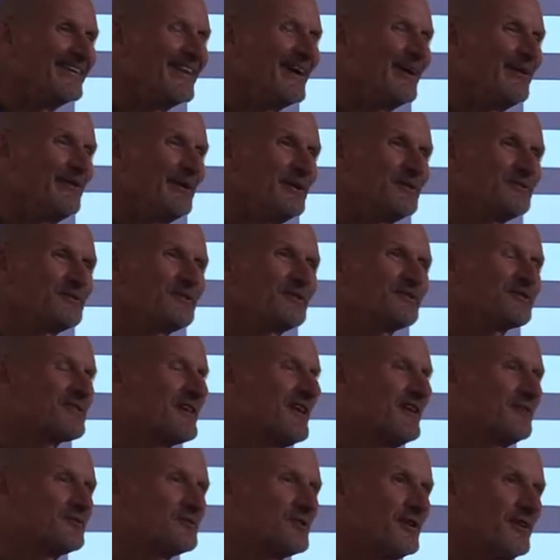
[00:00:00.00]
you know, it's just
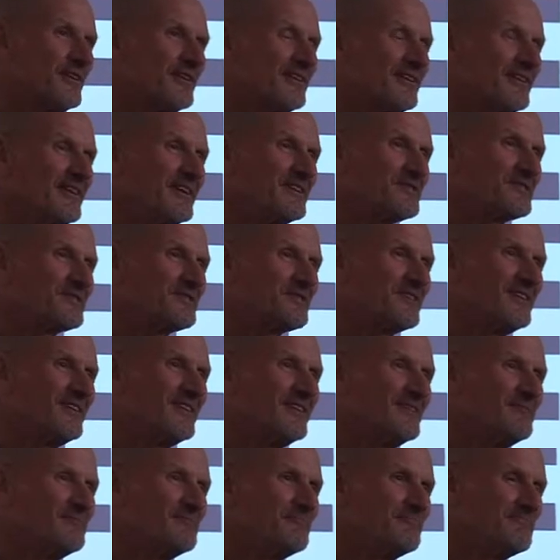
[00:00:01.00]
culture. It's,
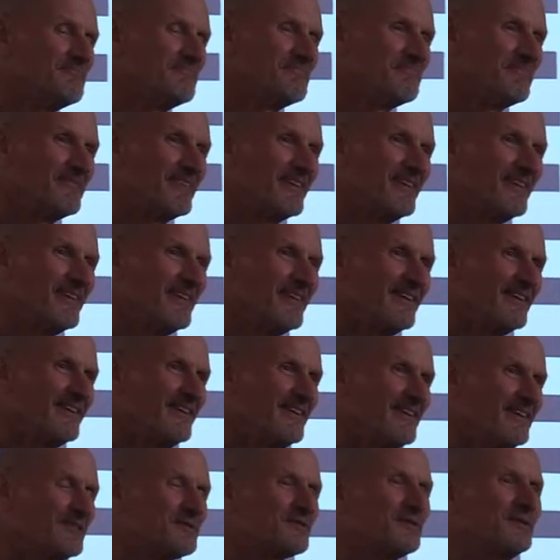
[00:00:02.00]
um,
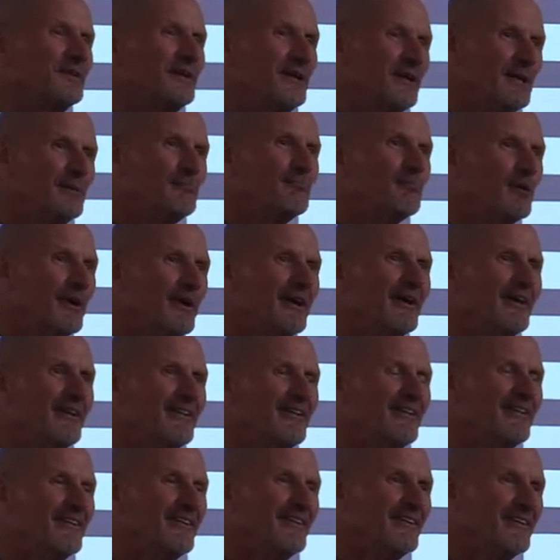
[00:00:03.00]
it's
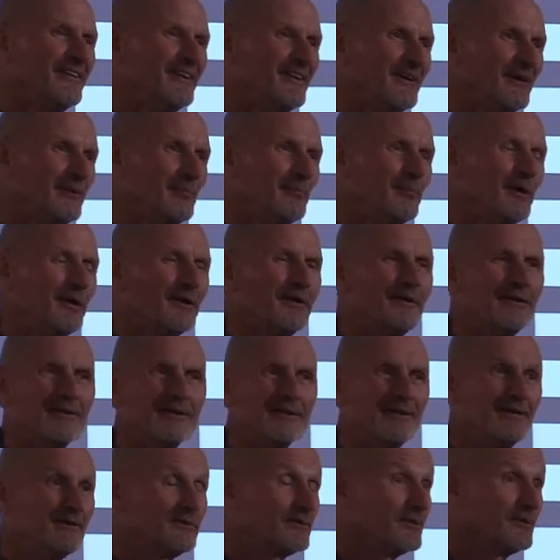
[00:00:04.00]
inbred,
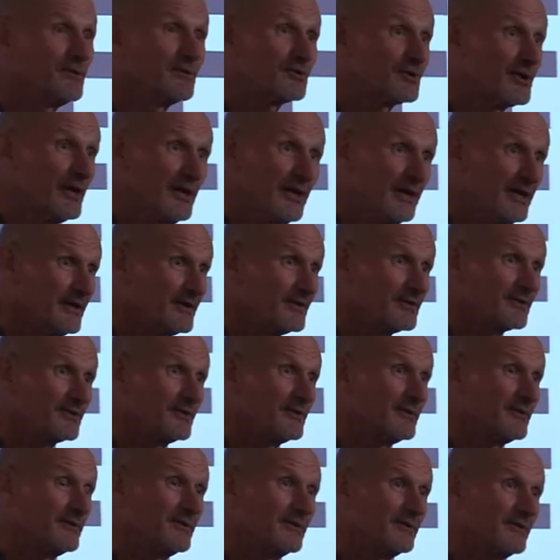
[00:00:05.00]
but it can change.